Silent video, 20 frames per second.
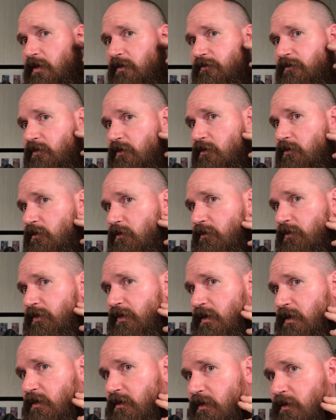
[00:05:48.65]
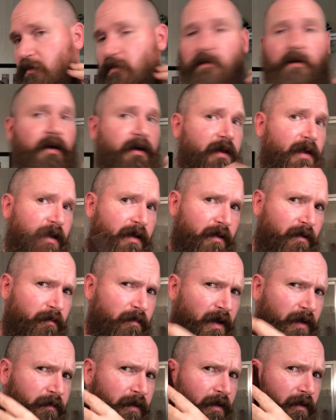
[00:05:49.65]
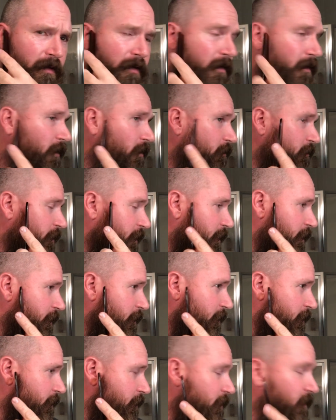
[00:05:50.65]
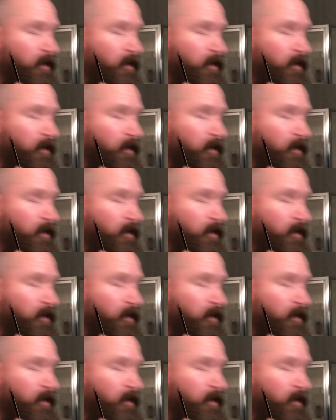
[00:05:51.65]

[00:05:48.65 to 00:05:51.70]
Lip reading: But if you're a little thin here, like I am maybe over here,